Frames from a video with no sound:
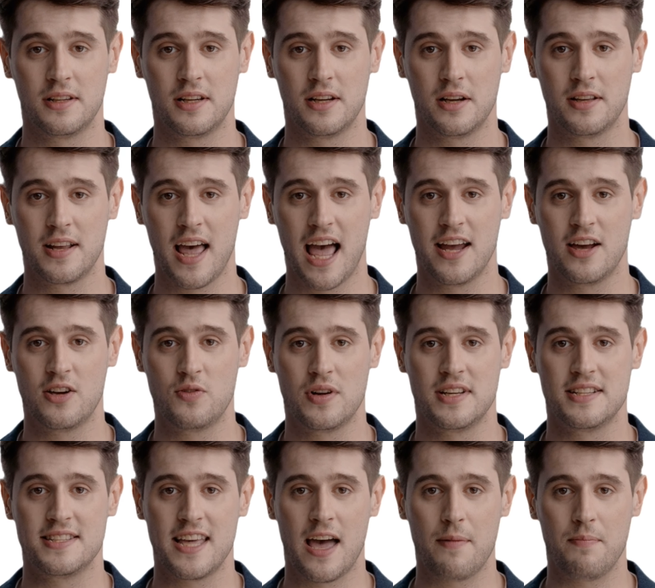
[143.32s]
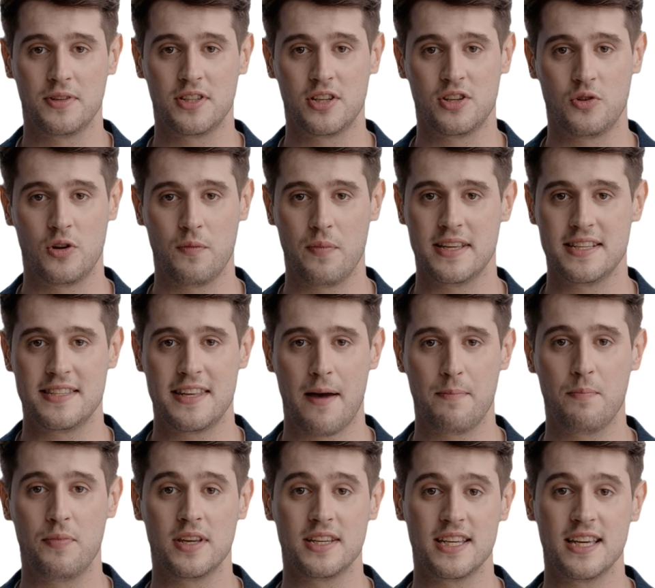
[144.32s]
Then you can step into Udemy's
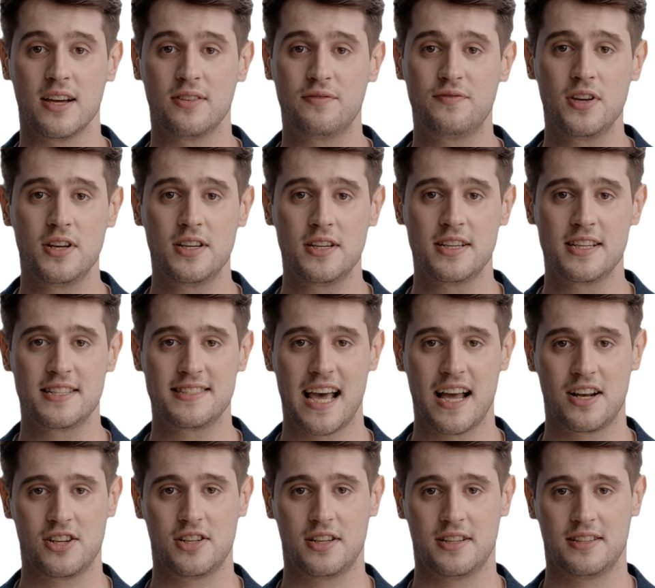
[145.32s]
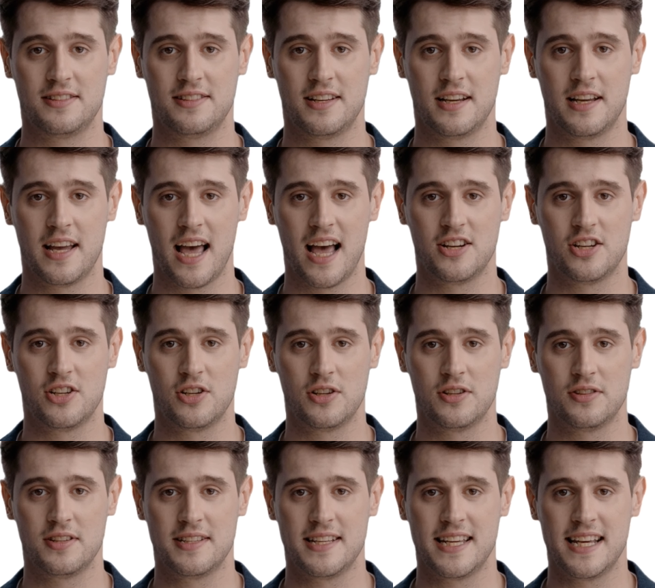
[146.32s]
template and fill in the sections,
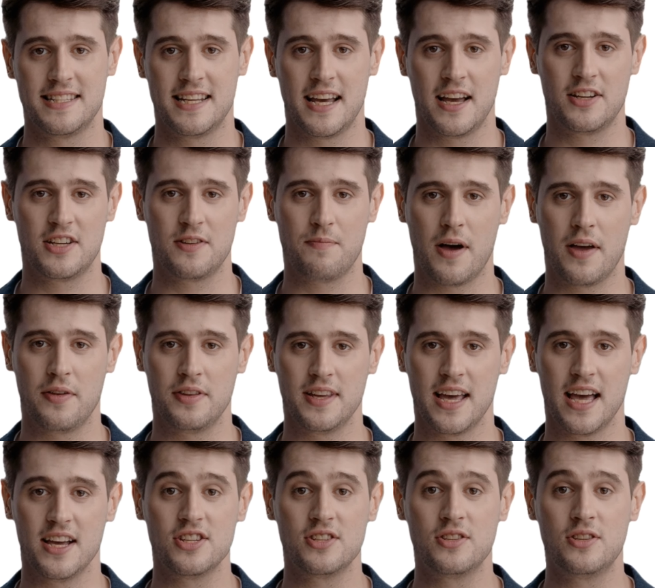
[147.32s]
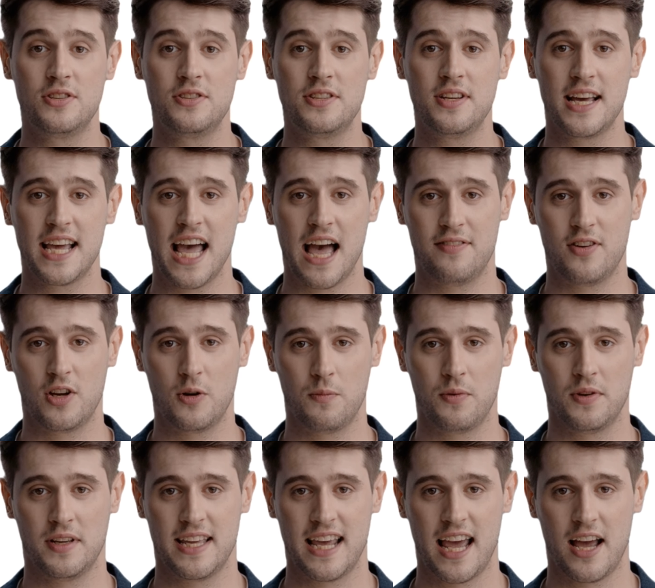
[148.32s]
lectures, details about the lectures, and have a
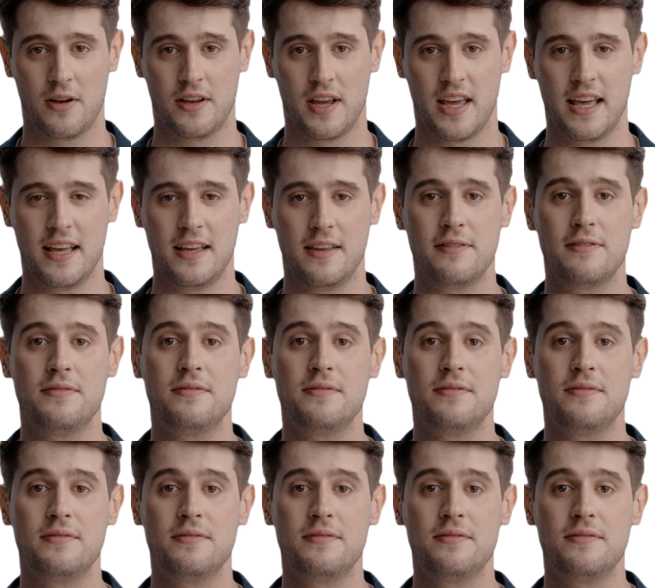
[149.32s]
complete outline.